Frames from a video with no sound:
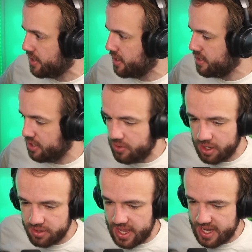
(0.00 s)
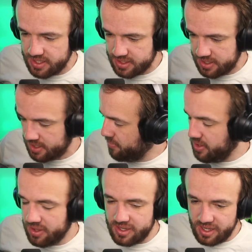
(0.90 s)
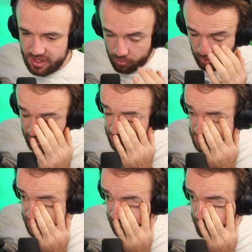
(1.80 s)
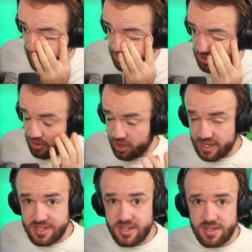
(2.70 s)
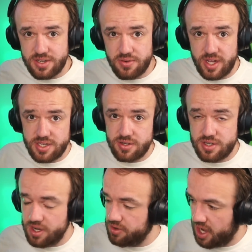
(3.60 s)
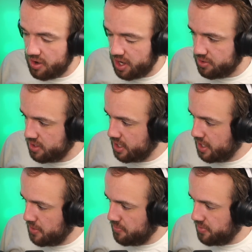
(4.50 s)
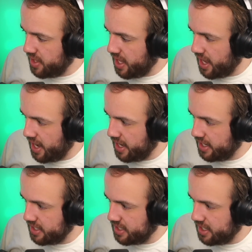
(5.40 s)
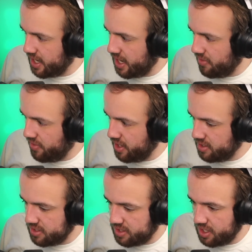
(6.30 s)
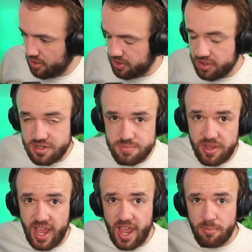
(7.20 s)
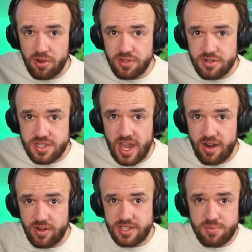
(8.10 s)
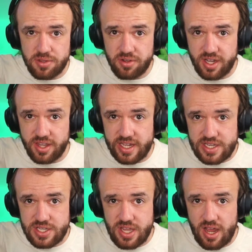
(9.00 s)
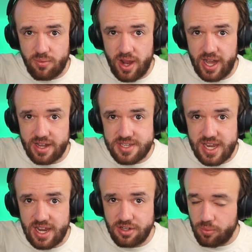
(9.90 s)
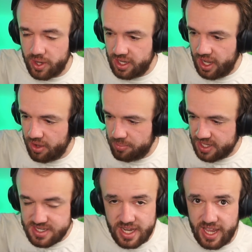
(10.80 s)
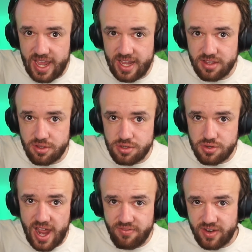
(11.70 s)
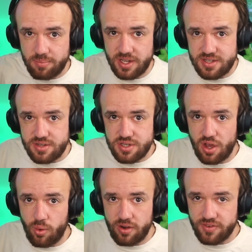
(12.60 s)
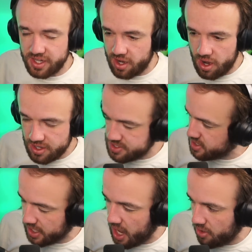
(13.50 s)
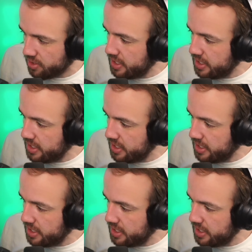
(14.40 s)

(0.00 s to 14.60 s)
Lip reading: Do you hear that? You know the weirdest thing about New York is because the streets are so narrow, uh, that they'll just be hammering their sirens, but they'll get like stuck right outside your window because they can't get through traffic because there's nowhere for the cars to go.